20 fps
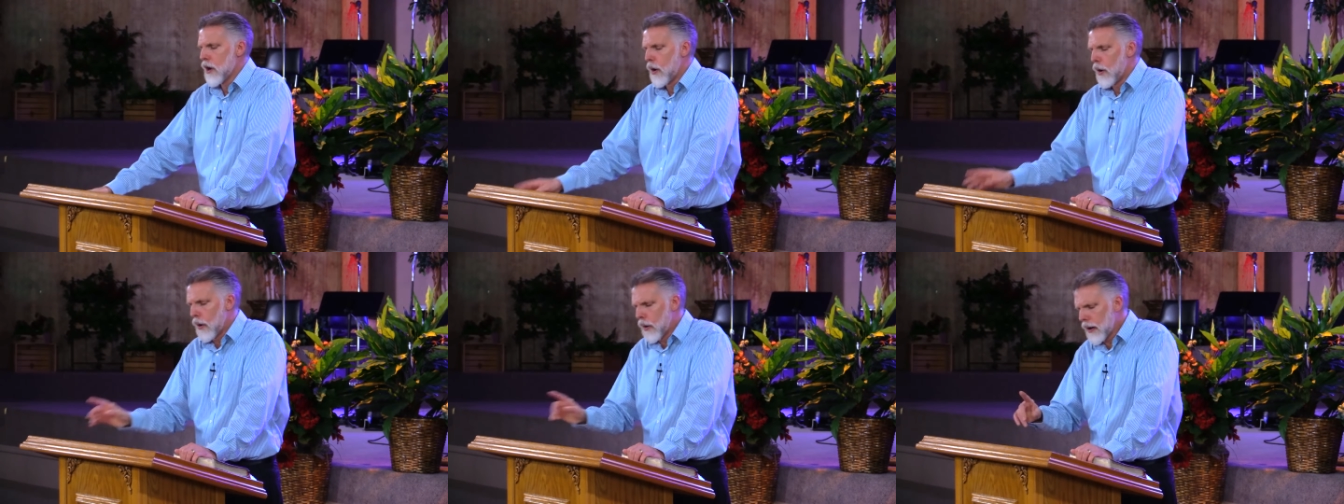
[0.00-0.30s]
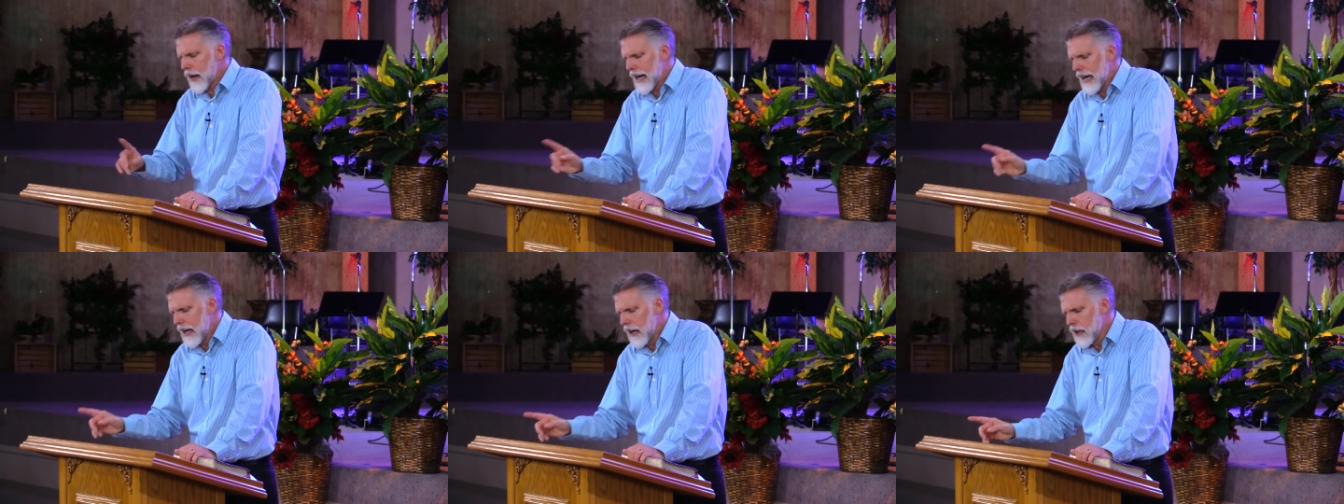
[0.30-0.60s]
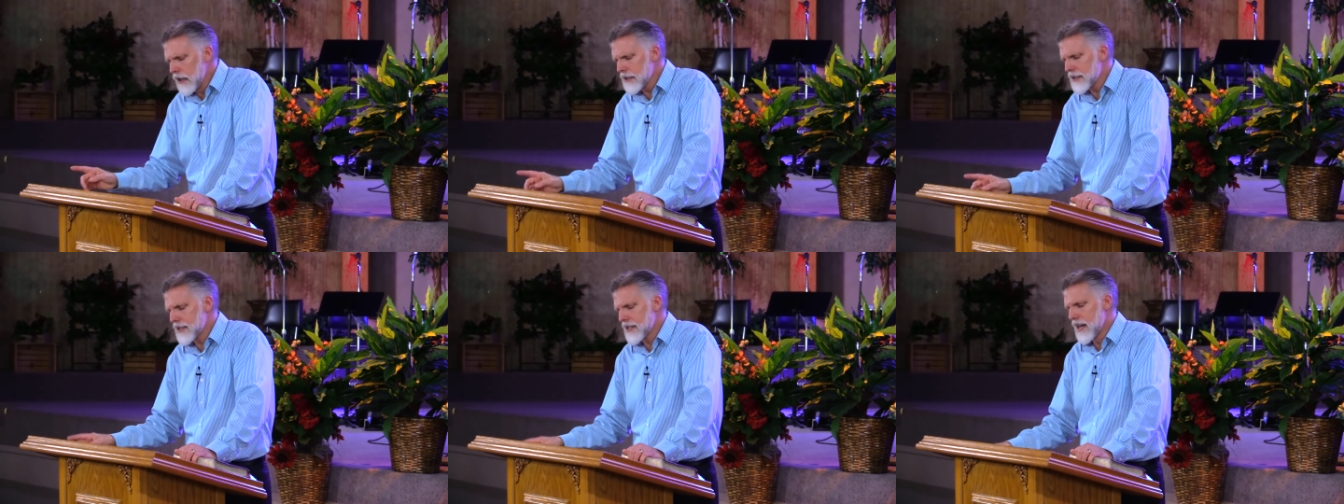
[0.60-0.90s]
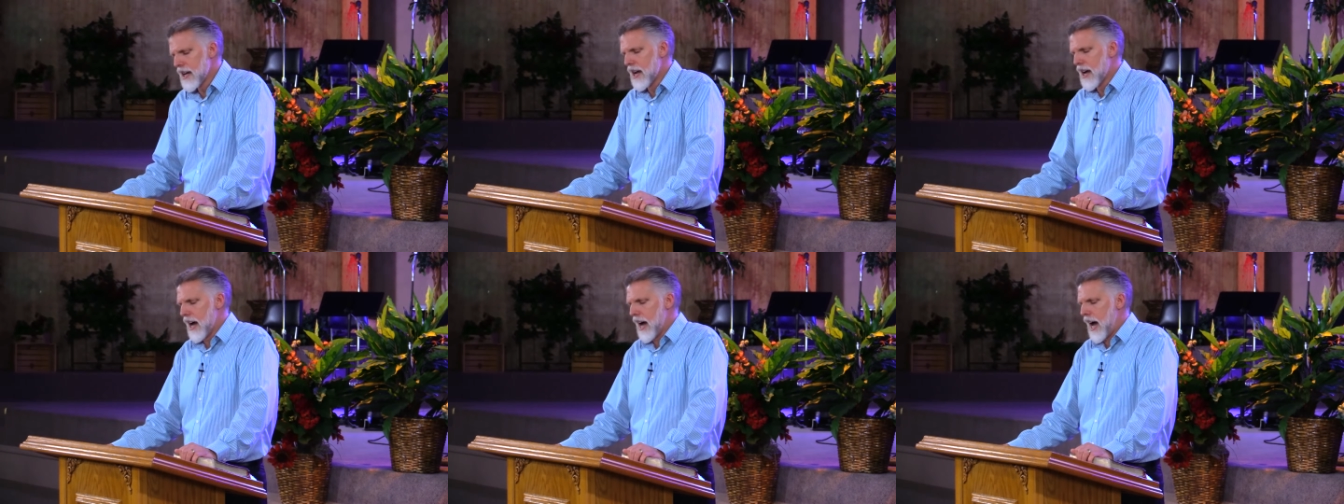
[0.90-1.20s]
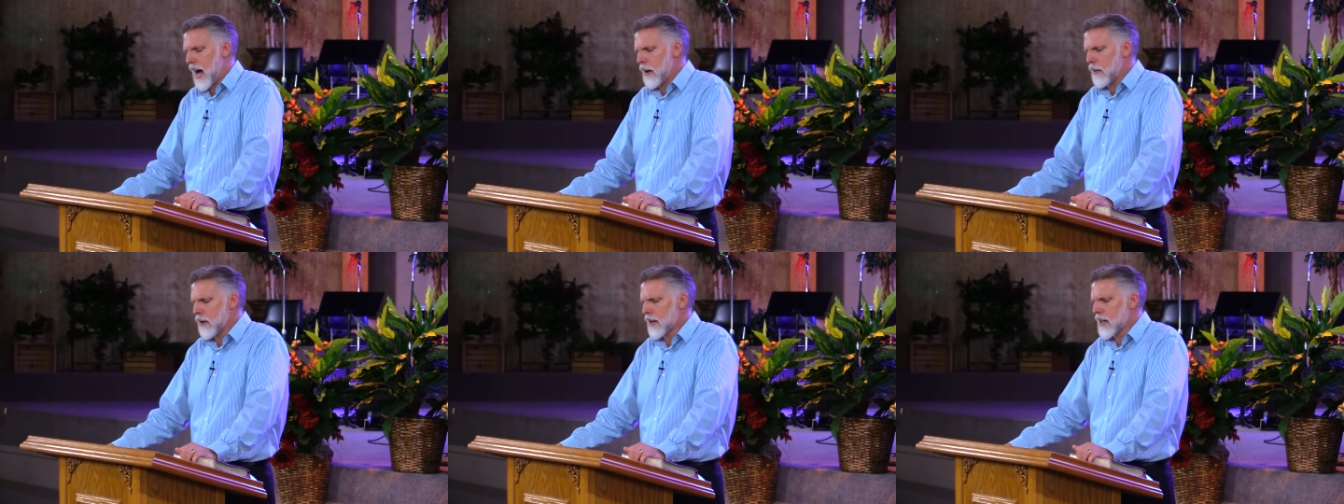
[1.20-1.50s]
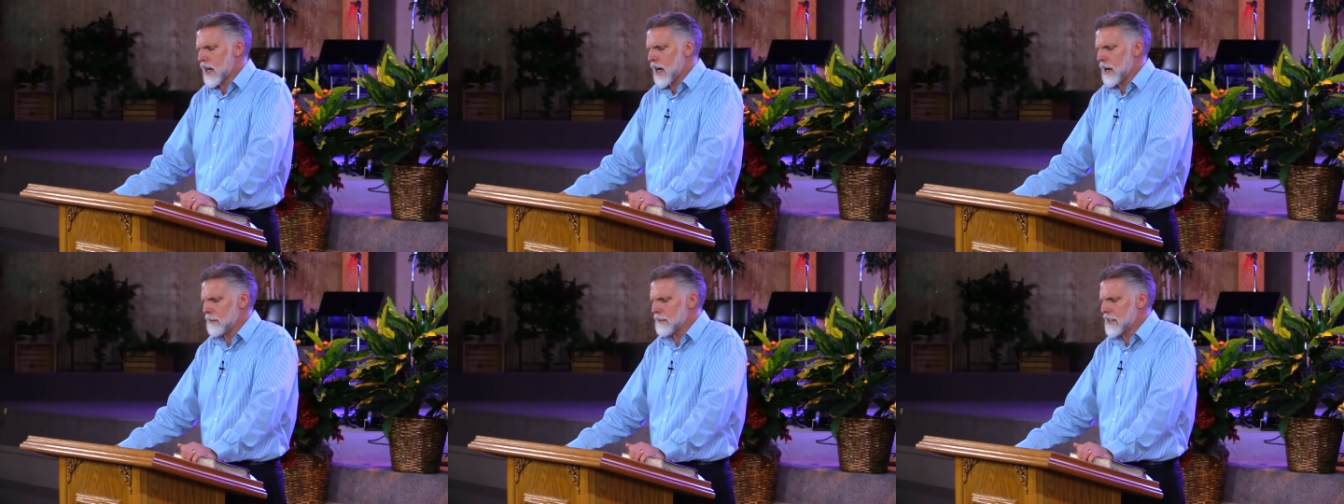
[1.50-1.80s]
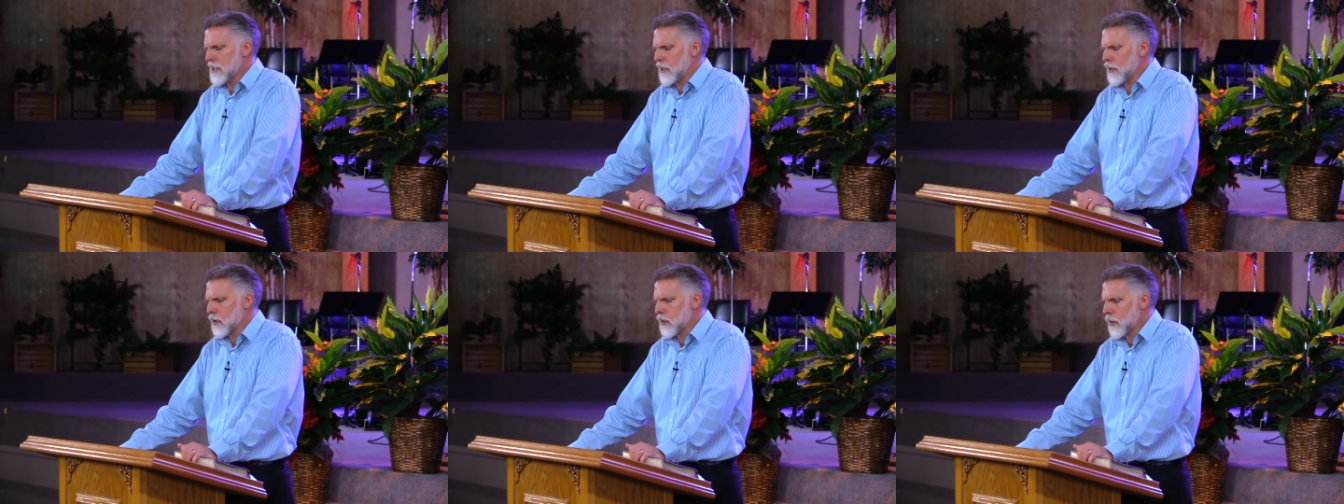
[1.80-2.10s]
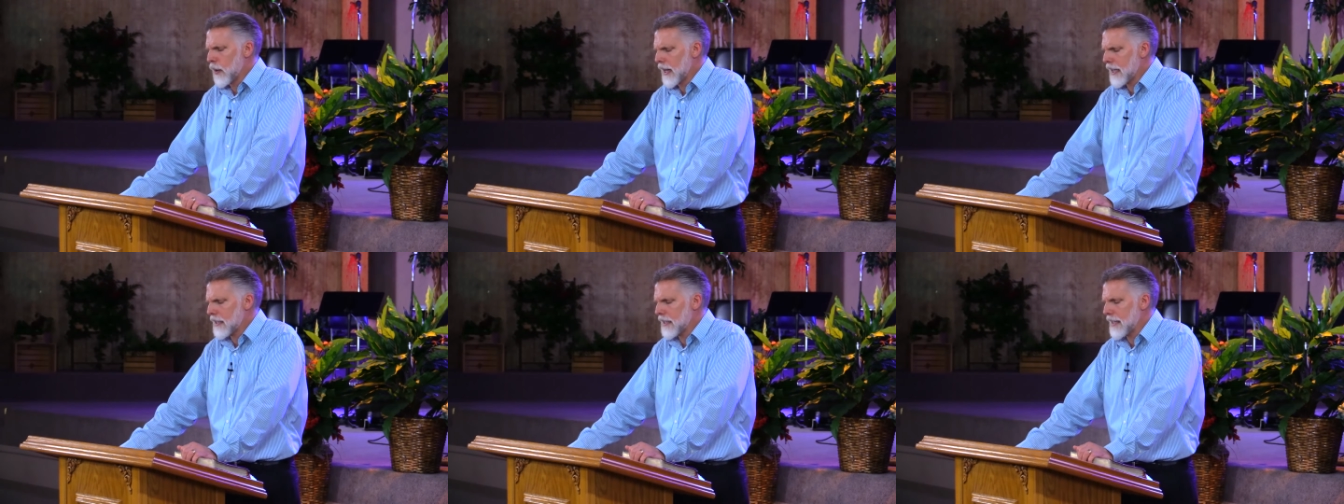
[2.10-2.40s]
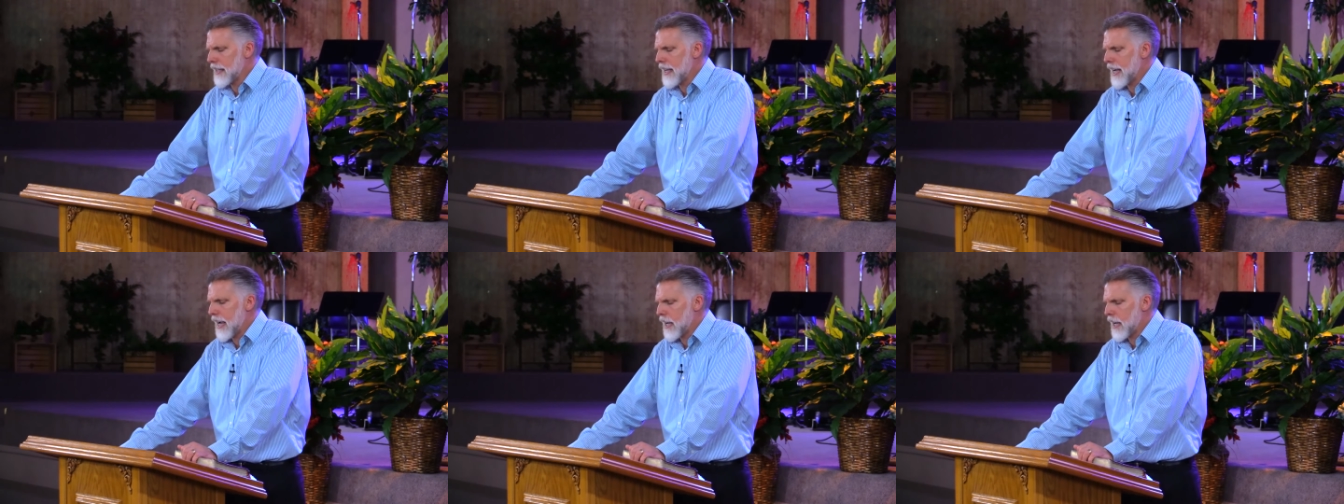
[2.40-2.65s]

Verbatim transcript: or else I will come to you quickly